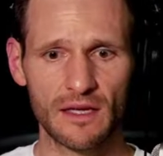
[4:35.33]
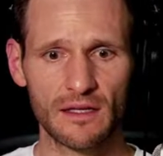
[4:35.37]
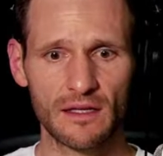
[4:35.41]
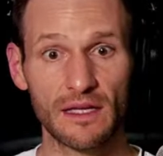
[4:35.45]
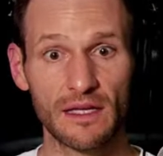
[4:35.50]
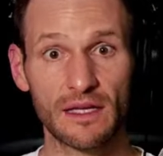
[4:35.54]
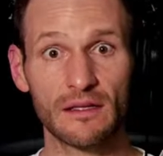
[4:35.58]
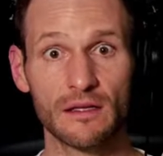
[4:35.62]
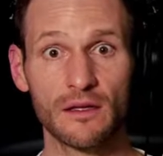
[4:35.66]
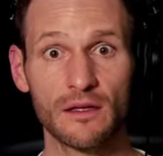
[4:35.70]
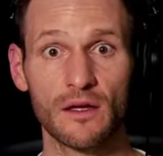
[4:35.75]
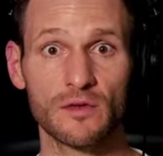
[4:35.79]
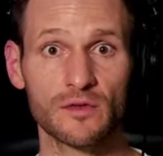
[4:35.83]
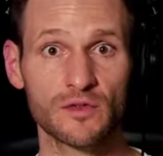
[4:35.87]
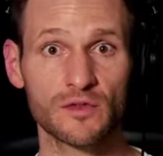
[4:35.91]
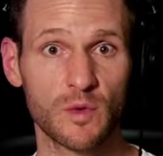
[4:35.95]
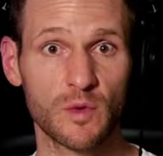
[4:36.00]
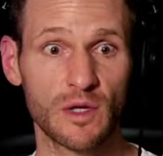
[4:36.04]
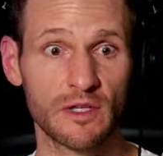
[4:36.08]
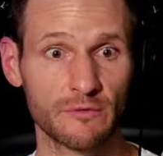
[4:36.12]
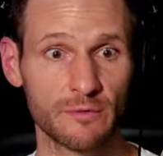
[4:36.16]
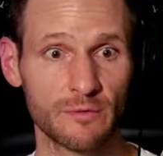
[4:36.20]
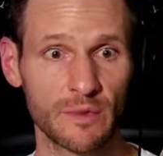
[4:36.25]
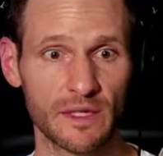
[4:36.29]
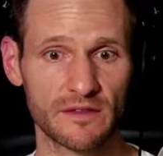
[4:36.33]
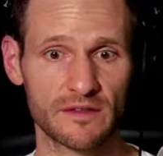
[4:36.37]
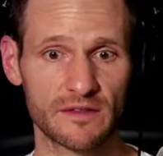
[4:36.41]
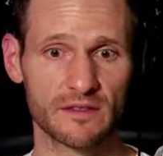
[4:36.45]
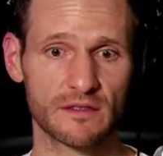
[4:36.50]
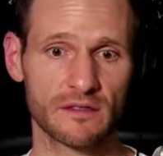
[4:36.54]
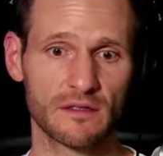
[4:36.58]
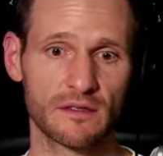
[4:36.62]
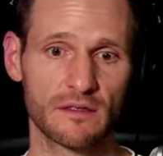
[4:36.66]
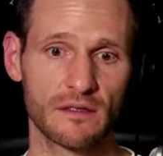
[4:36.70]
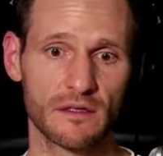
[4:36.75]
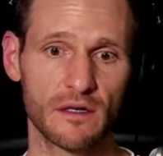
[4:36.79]
let alone 12
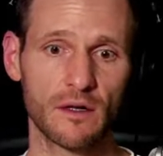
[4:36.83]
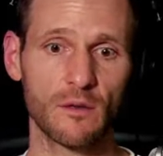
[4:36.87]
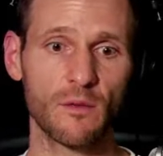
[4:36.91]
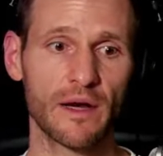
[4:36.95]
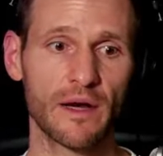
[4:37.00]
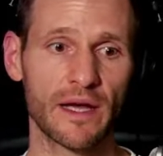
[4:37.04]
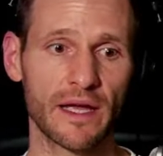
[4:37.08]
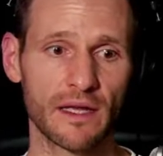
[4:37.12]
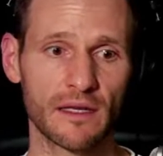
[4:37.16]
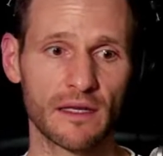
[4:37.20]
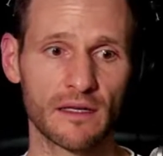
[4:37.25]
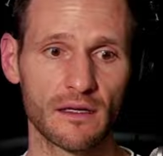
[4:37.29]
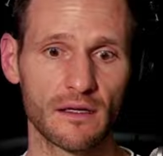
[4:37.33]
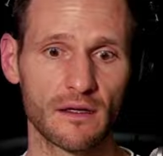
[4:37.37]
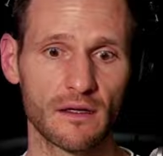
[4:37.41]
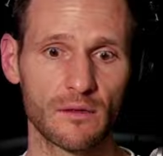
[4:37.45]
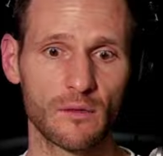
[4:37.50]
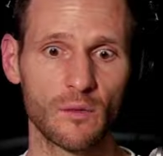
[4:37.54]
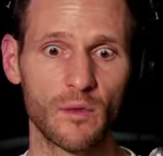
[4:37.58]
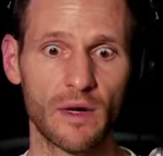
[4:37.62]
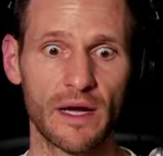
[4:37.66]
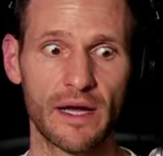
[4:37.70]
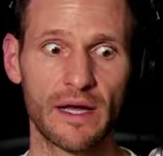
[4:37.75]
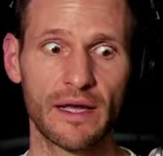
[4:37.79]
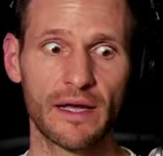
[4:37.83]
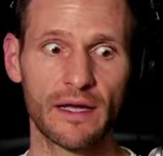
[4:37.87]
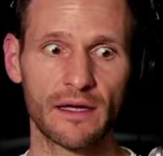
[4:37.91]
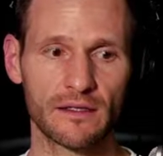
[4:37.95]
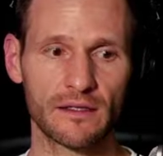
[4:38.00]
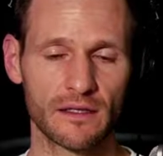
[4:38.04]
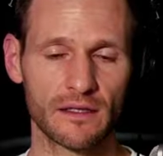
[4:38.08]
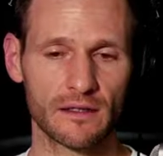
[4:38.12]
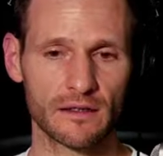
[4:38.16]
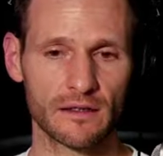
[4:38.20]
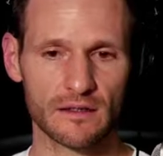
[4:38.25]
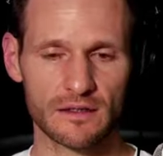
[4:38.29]
months away, way on
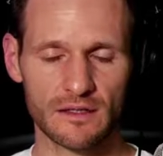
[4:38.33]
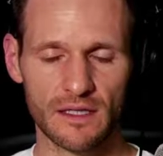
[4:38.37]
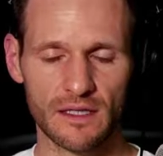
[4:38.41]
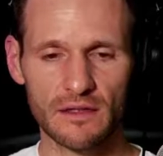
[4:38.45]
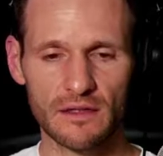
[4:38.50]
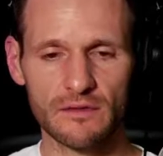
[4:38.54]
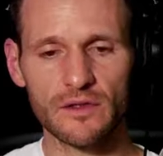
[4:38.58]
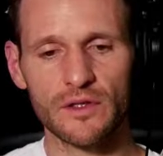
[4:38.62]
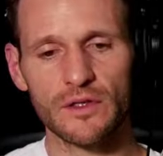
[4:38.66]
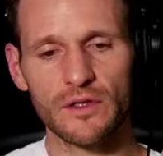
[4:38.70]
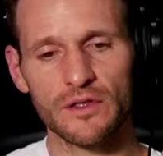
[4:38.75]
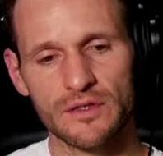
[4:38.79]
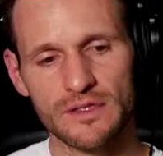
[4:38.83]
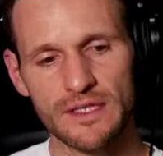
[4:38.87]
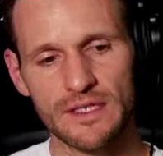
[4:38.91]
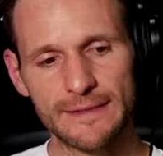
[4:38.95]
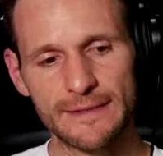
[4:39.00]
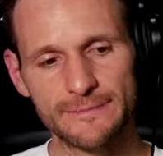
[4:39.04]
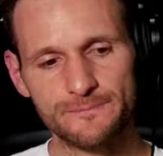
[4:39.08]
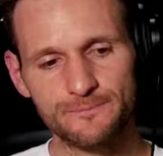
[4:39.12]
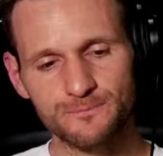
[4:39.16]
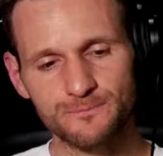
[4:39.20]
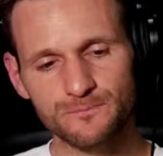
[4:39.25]
the other side of New Year's Day.